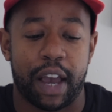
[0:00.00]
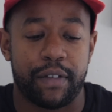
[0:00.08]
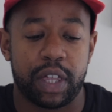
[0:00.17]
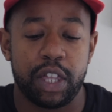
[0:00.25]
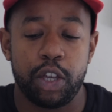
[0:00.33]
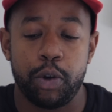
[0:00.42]

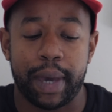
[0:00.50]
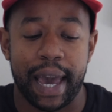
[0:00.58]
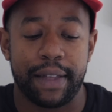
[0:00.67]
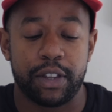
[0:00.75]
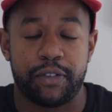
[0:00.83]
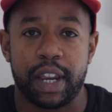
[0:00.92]
everything you get
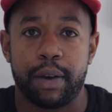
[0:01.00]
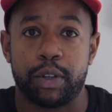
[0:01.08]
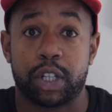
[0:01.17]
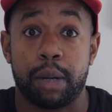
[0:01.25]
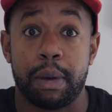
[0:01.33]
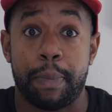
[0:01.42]
in this video
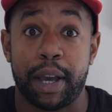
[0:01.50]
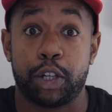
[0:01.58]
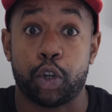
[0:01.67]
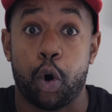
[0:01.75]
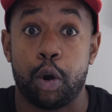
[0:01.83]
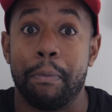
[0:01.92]
is going to be
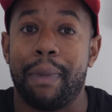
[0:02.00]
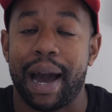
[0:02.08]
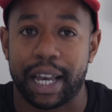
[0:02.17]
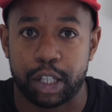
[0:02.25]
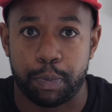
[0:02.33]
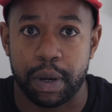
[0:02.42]
based on my
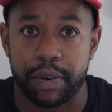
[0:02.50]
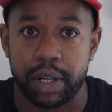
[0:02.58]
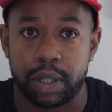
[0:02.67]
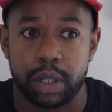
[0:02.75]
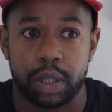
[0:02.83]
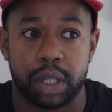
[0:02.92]

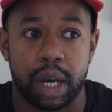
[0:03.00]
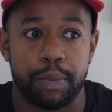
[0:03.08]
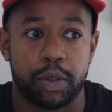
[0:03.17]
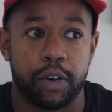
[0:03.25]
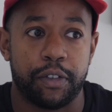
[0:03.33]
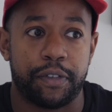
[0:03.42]
experiences in
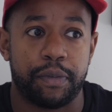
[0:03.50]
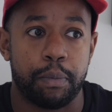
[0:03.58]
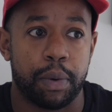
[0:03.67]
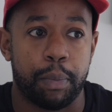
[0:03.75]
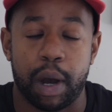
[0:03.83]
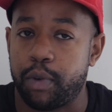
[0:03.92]
terms of
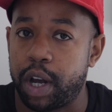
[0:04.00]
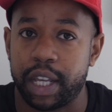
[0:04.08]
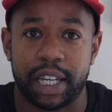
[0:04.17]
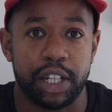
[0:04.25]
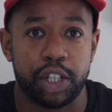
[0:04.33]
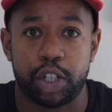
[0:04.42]
my
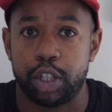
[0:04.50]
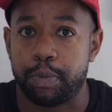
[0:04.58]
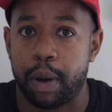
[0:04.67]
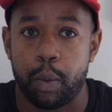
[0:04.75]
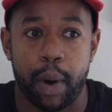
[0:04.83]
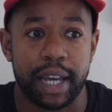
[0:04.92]
riding conditions,
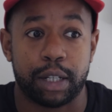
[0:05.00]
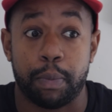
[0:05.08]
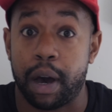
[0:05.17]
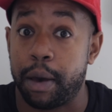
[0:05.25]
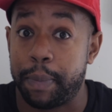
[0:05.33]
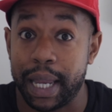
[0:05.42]
my weight,
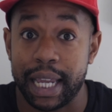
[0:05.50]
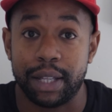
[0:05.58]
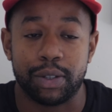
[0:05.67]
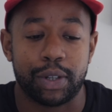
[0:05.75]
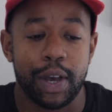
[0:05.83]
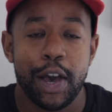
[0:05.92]
my
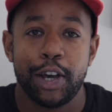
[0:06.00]
opinions.